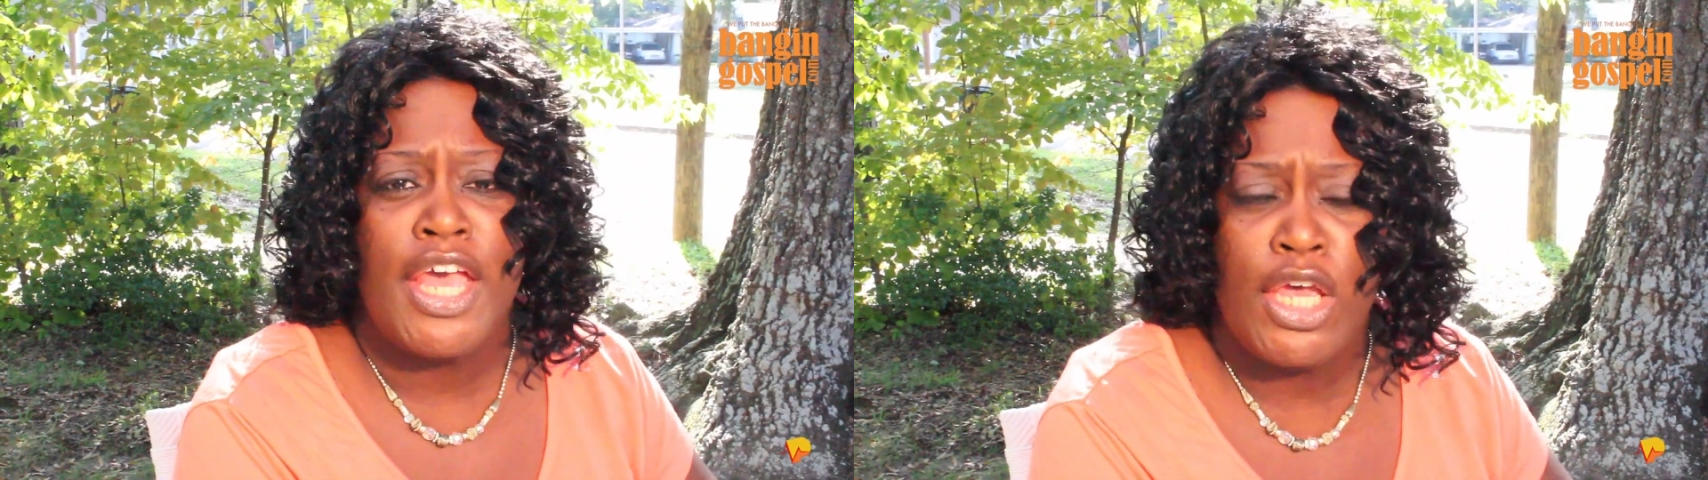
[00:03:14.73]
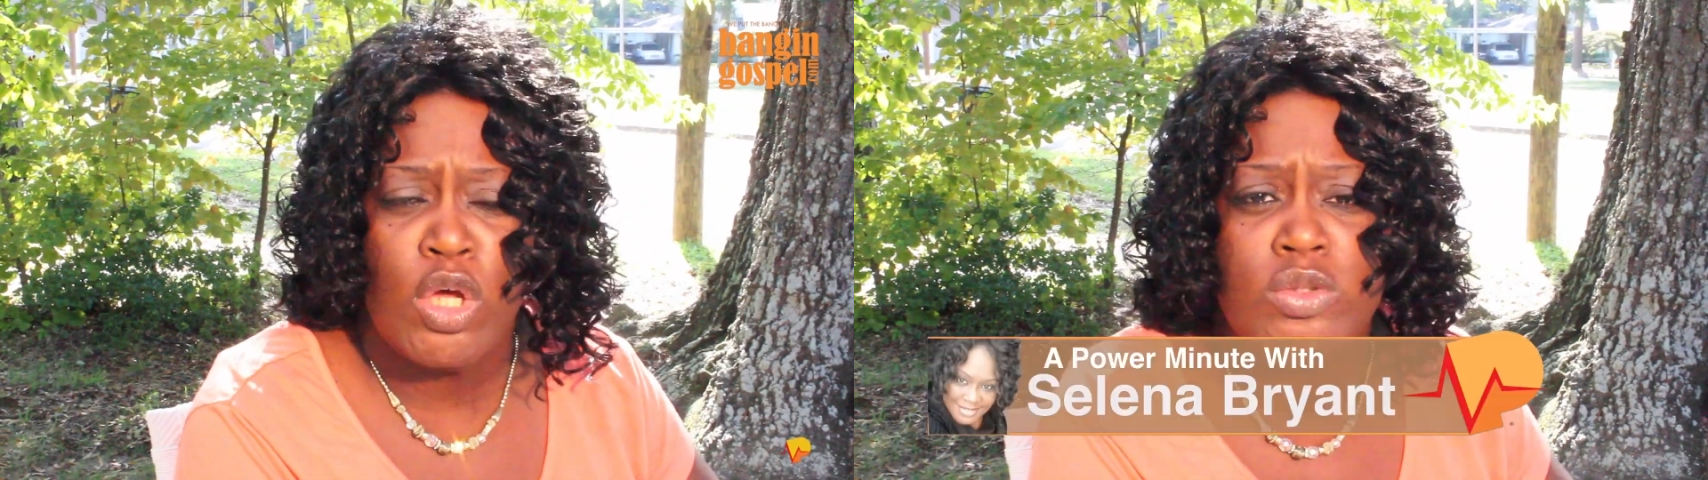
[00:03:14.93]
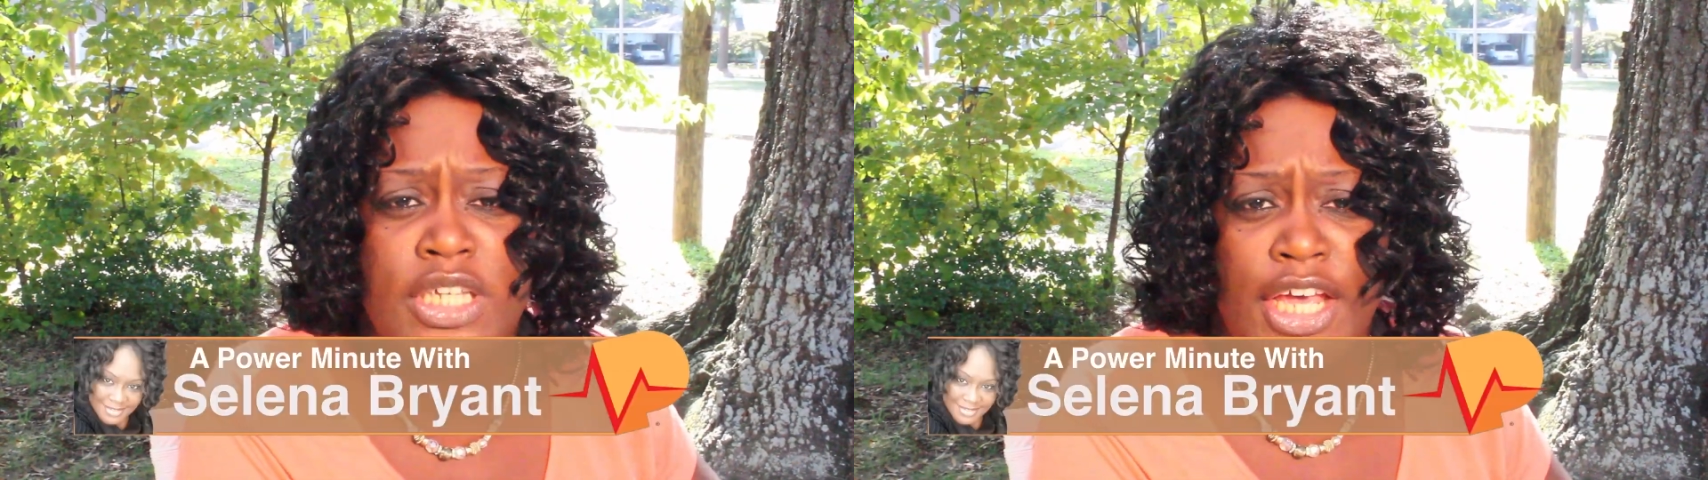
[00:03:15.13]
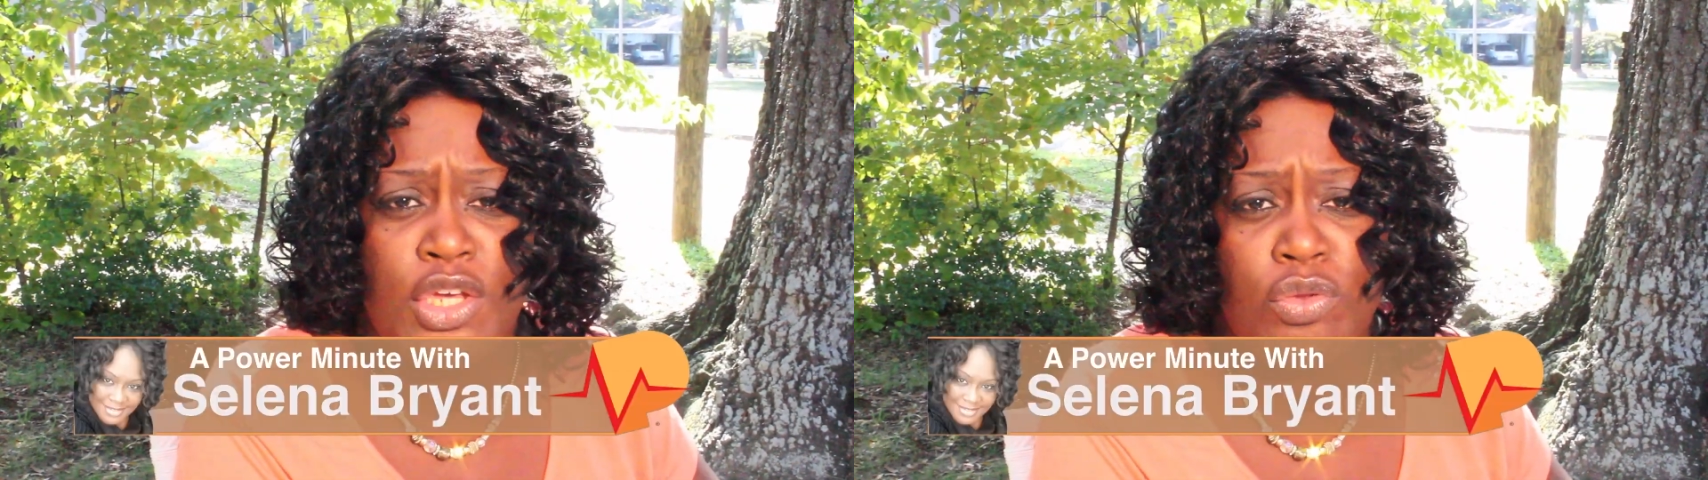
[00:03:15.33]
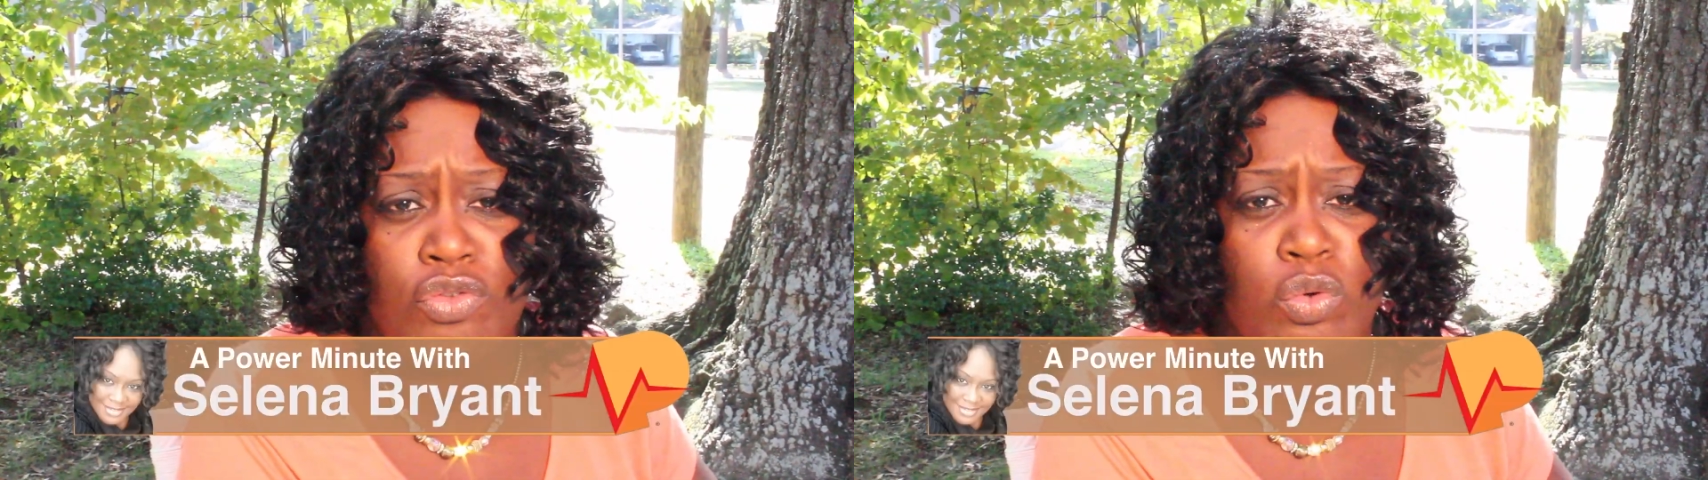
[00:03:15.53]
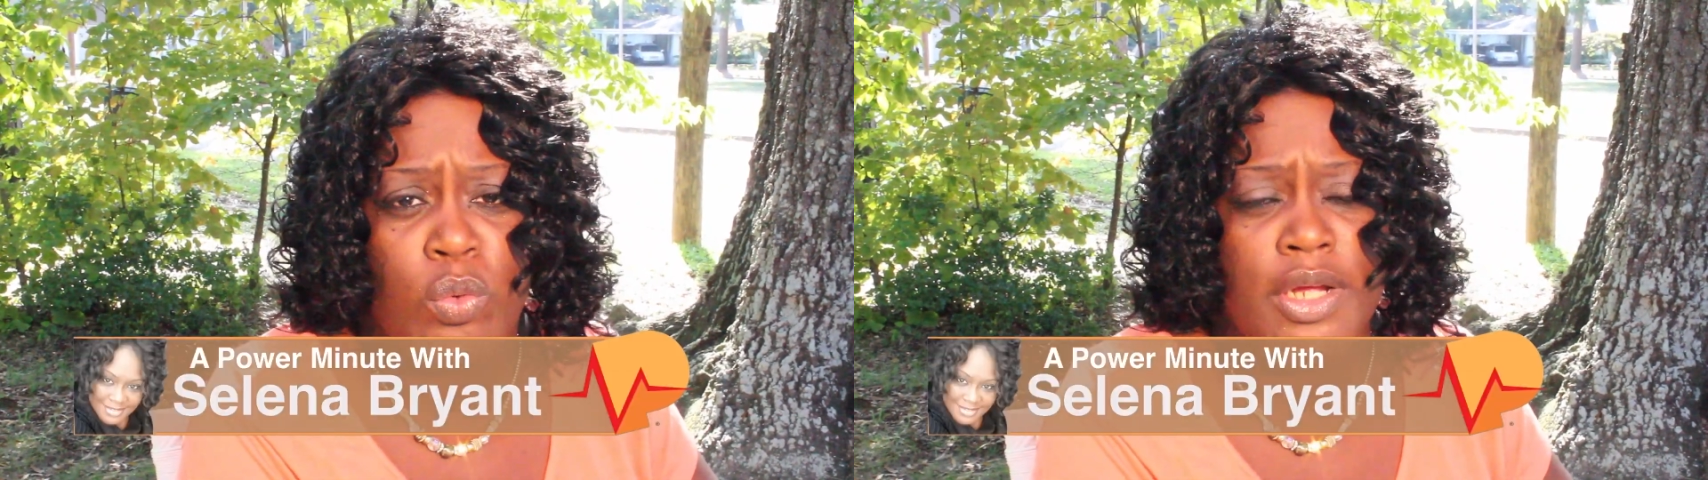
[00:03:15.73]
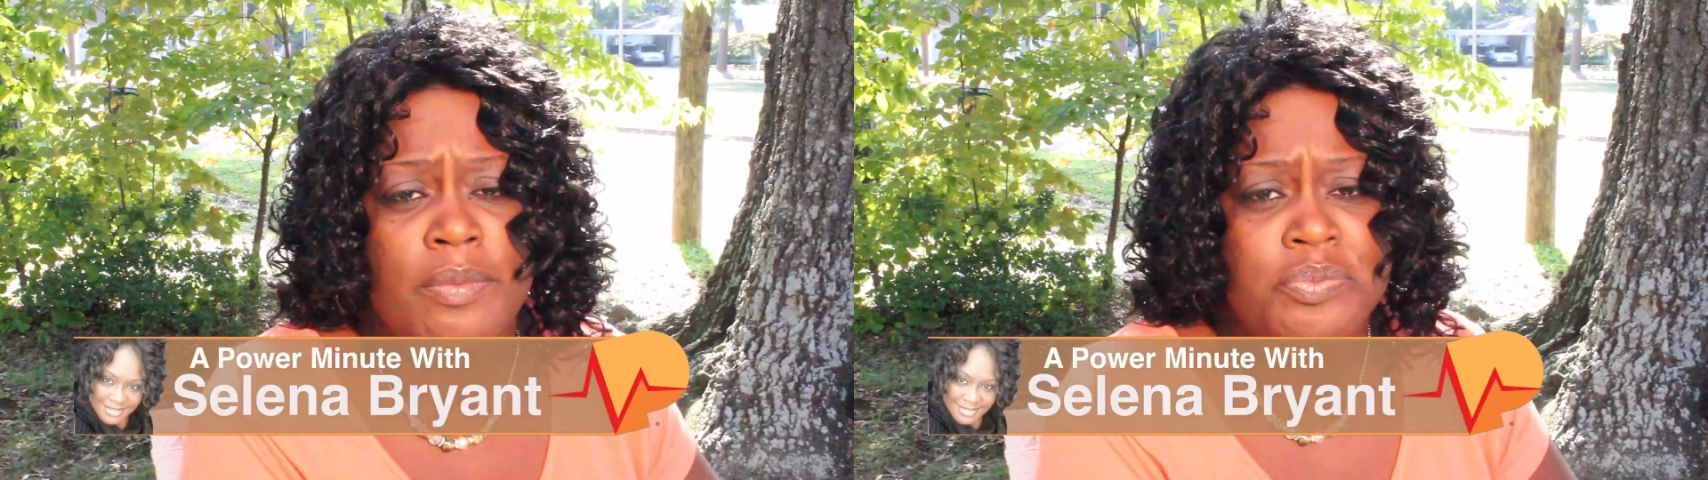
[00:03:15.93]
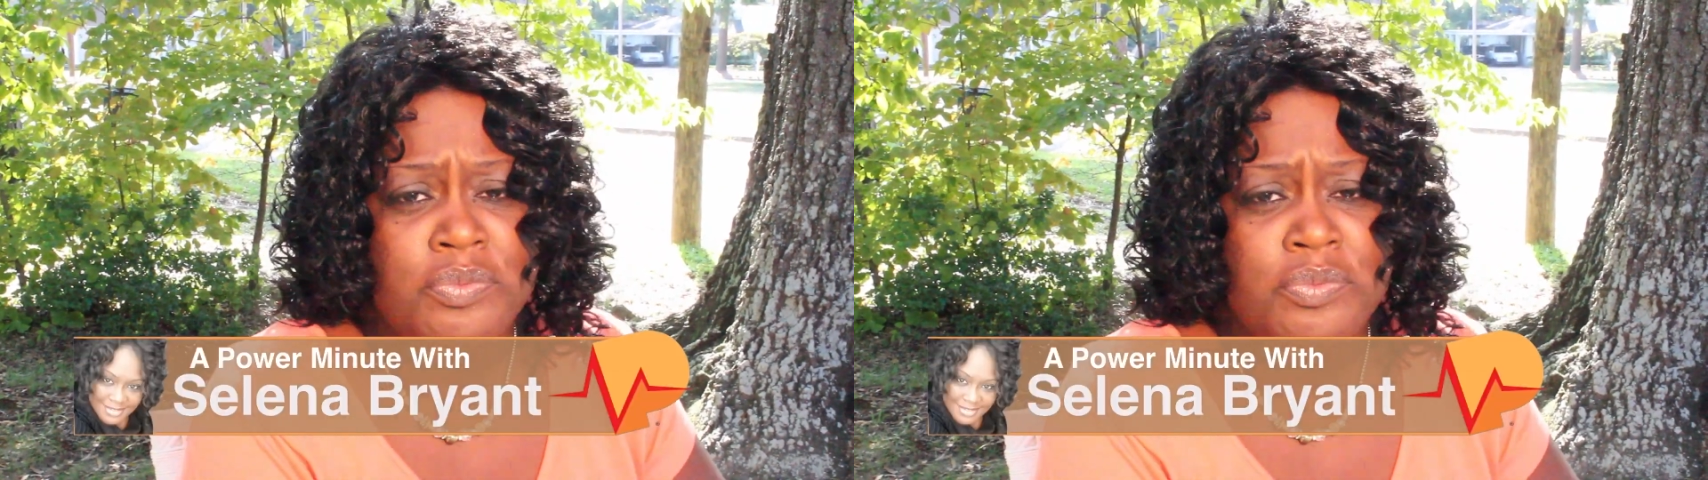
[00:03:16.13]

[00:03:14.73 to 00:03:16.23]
He'll take you through it.